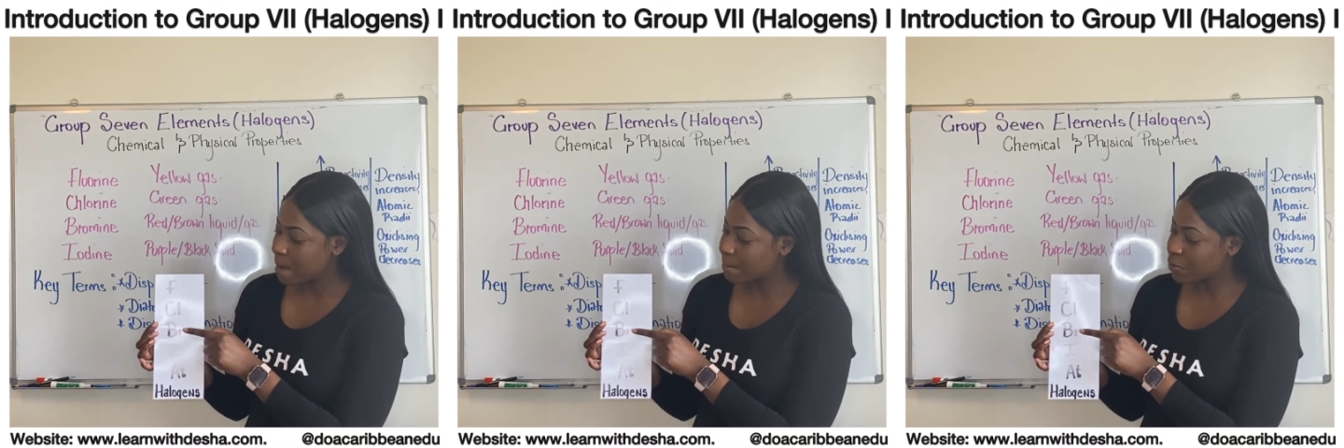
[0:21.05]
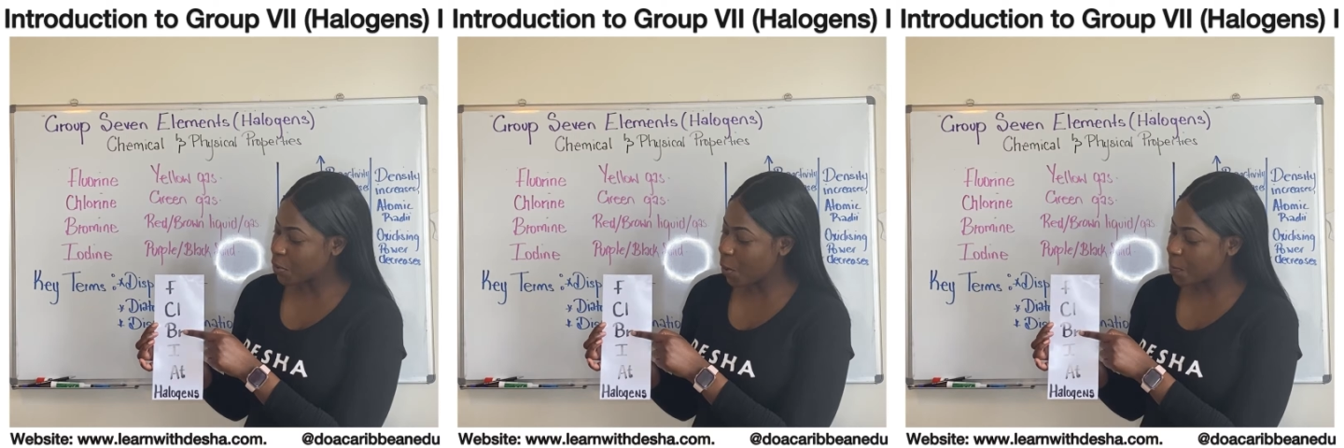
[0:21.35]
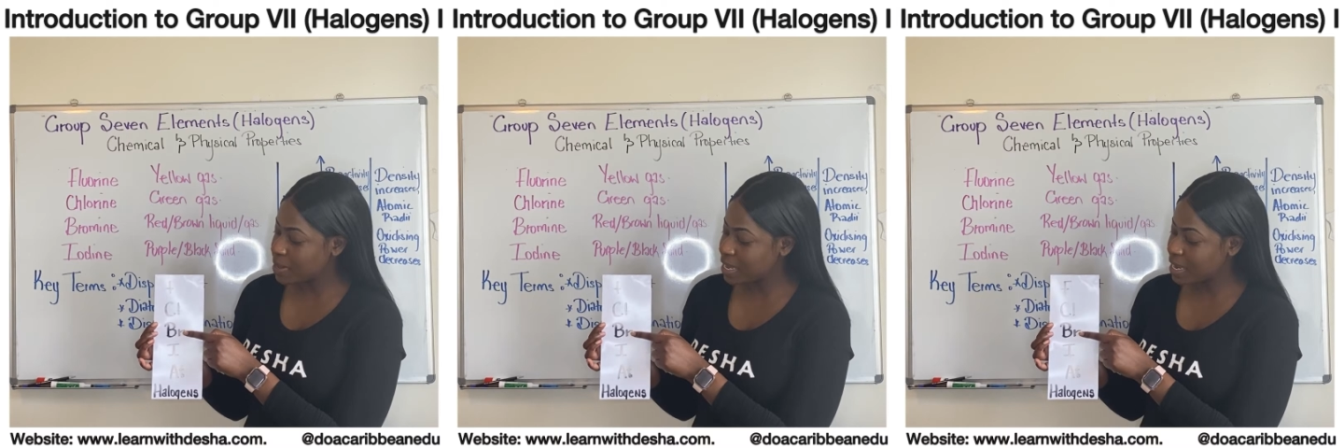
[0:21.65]

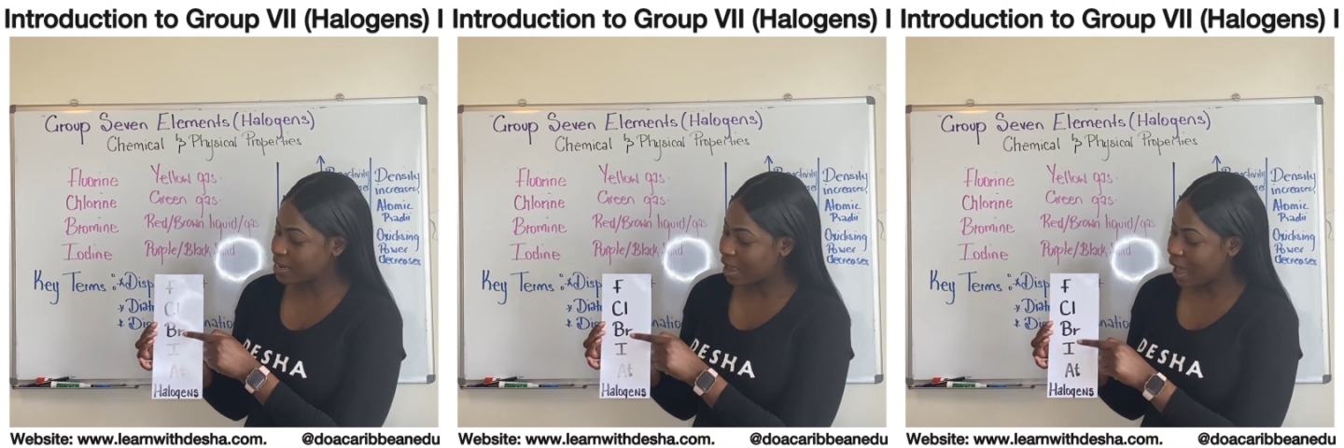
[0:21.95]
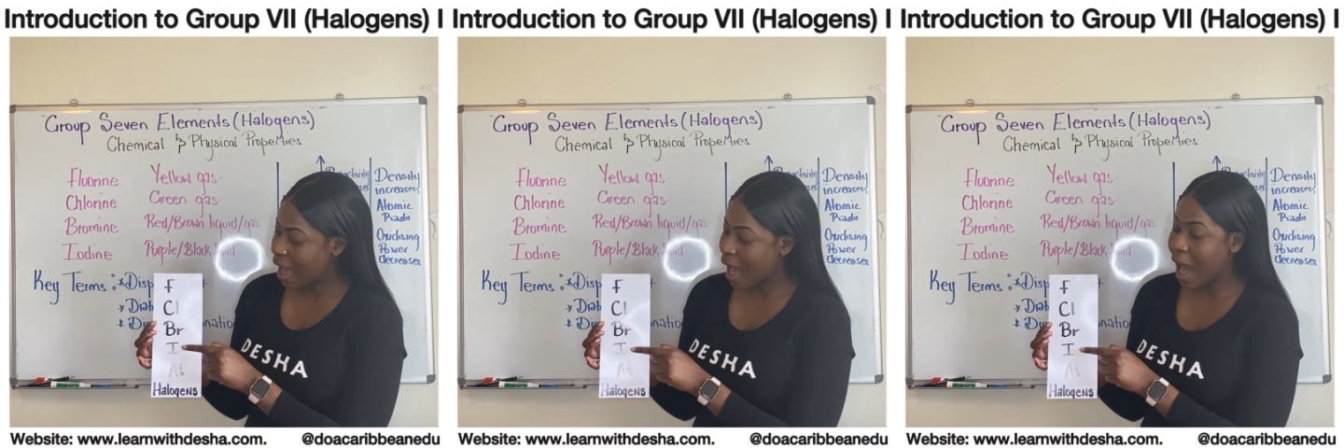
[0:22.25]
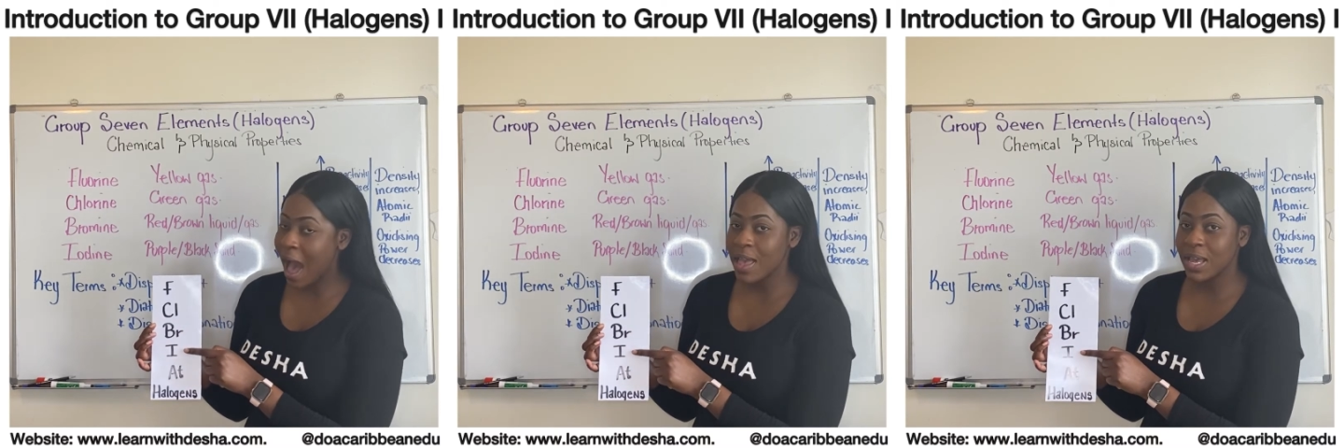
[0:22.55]
bromine,
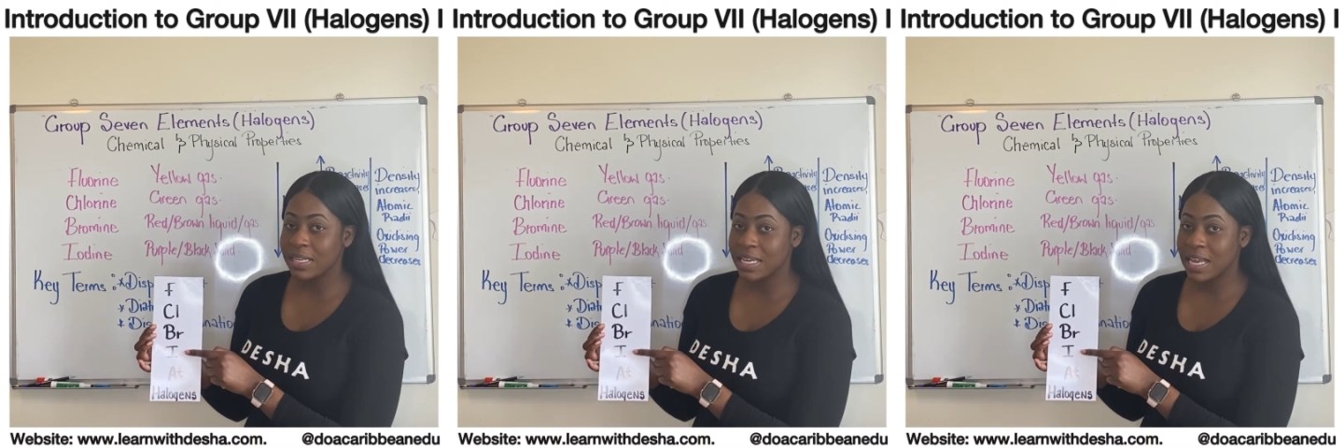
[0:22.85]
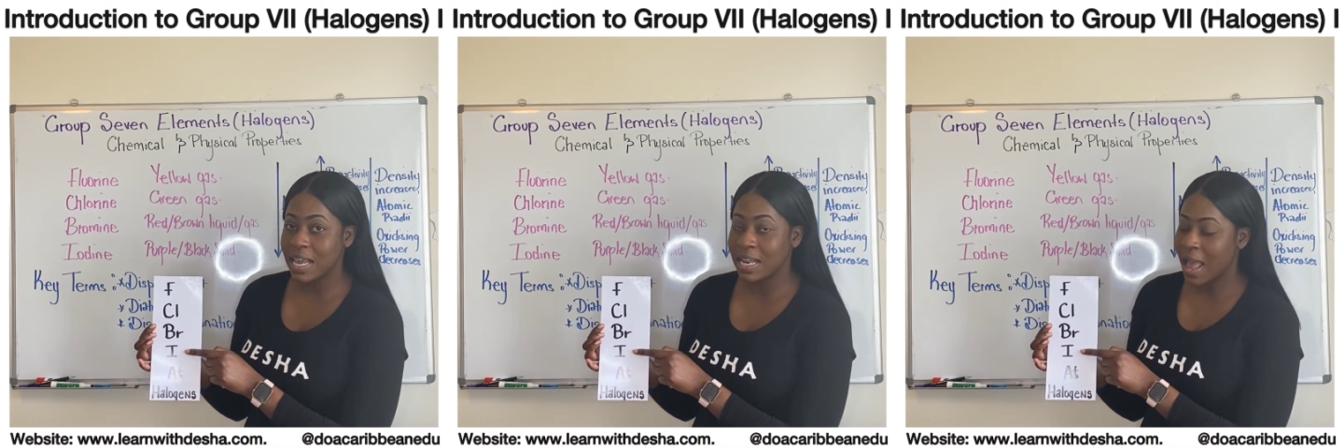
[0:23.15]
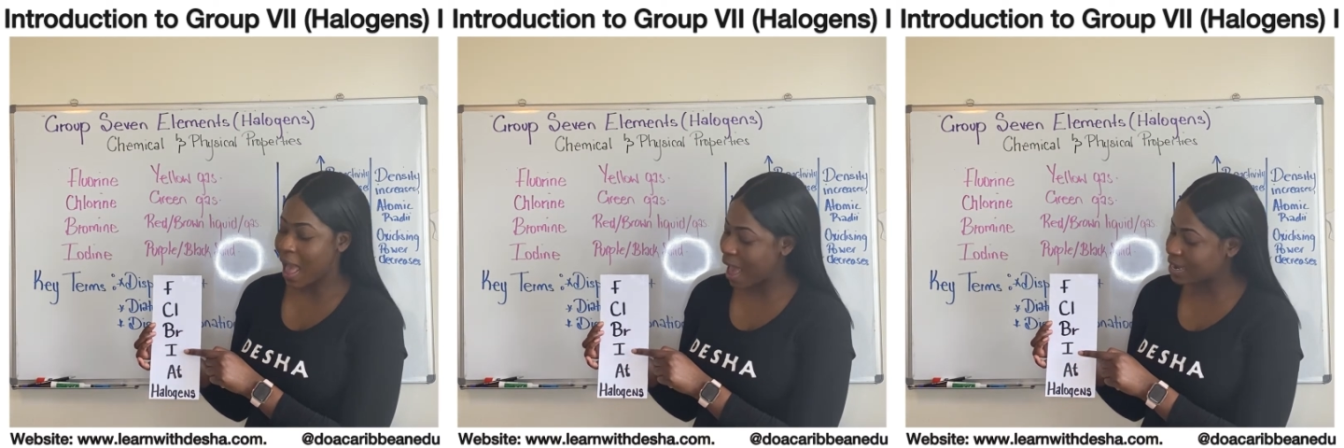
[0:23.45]

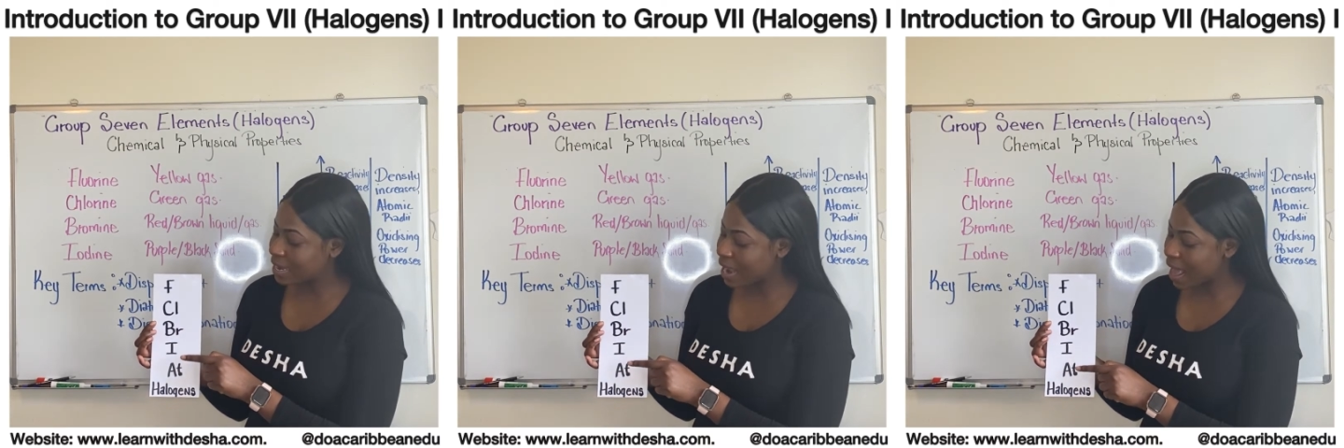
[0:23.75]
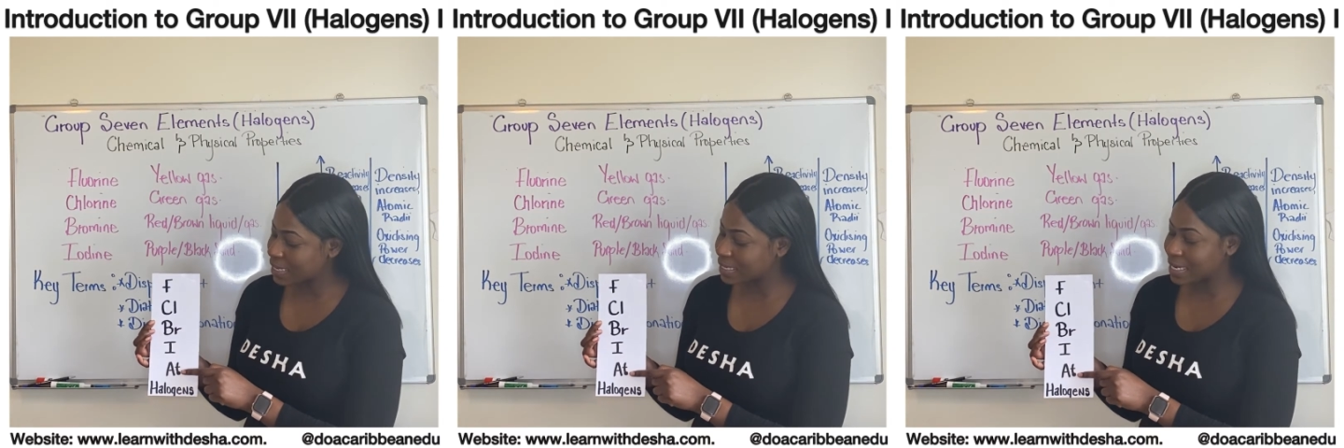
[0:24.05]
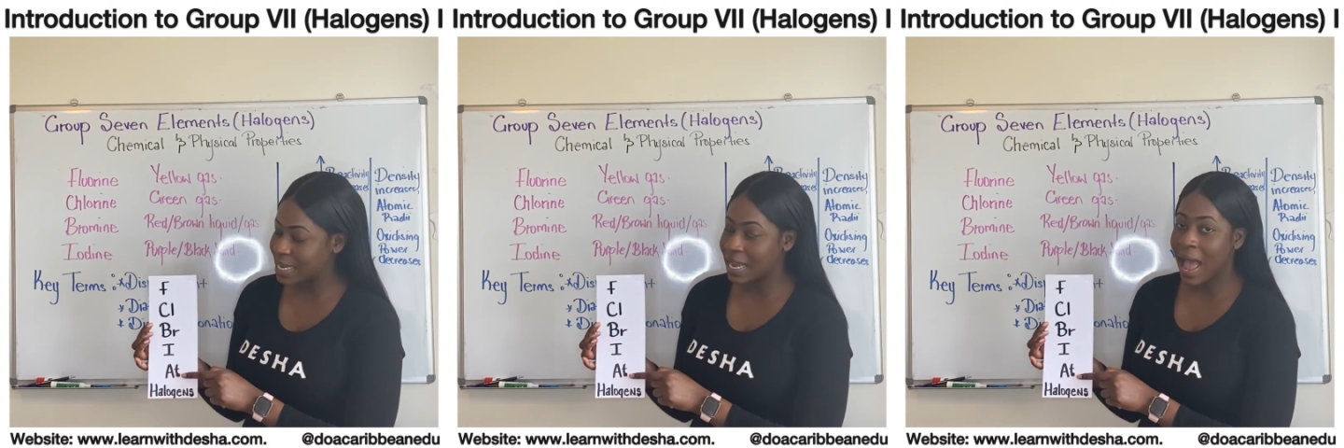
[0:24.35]
iodine, and
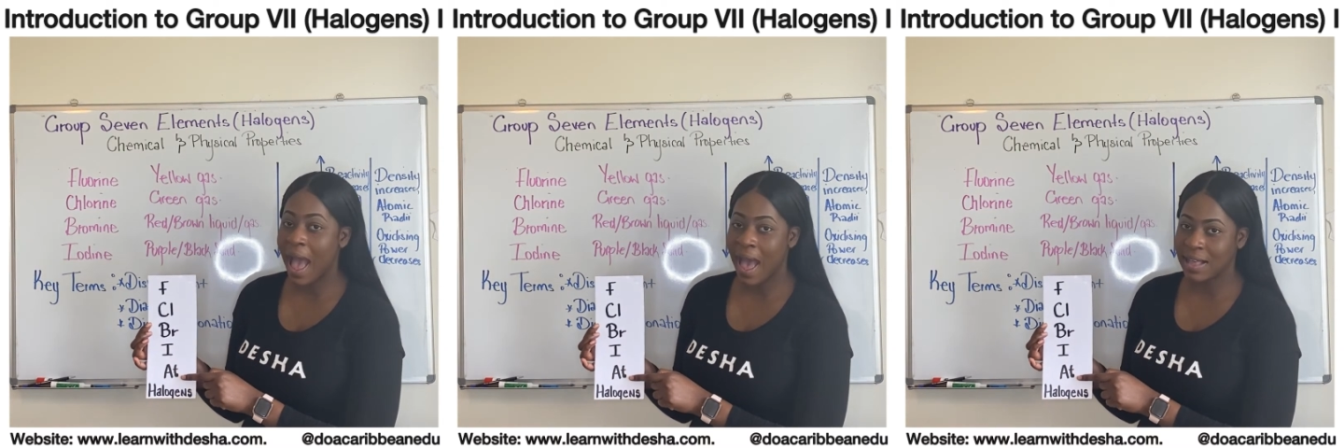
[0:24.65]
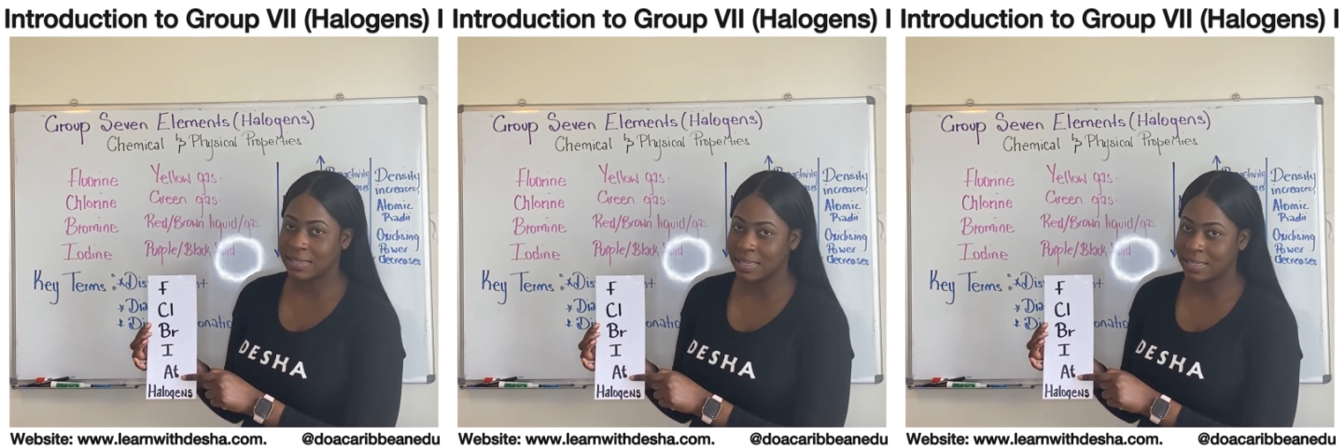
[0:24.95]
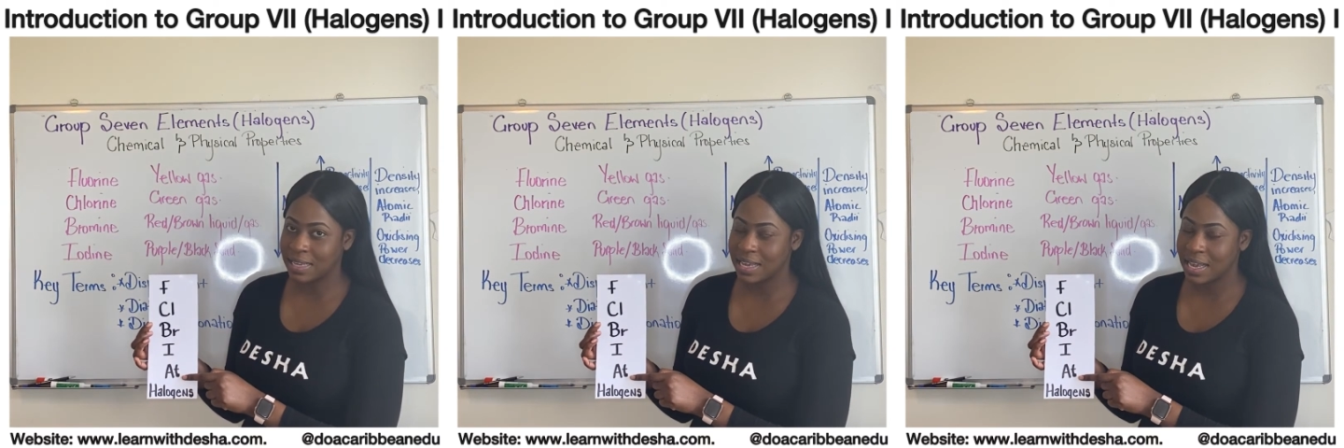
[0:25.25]
lastly,
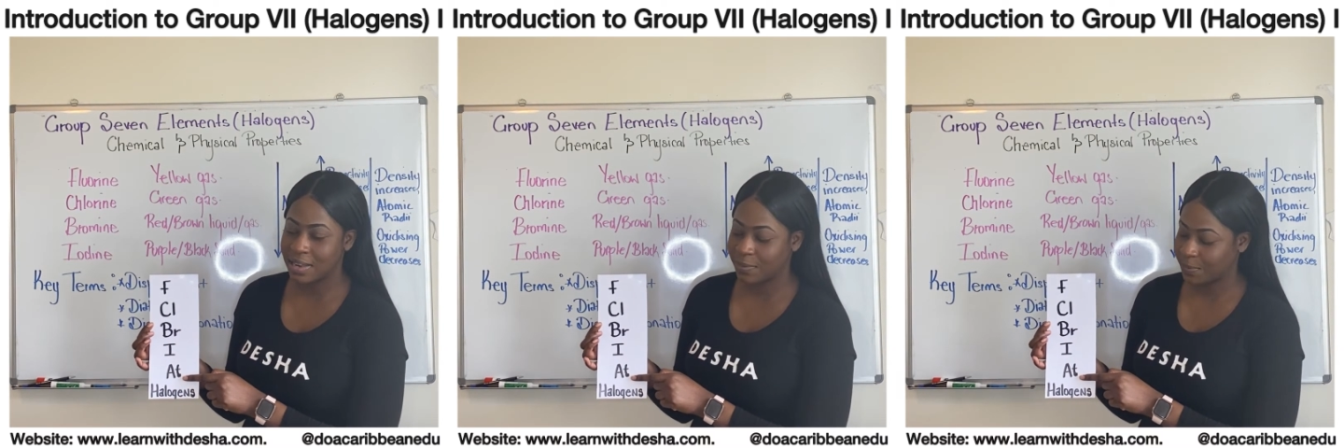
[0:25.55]
astatine.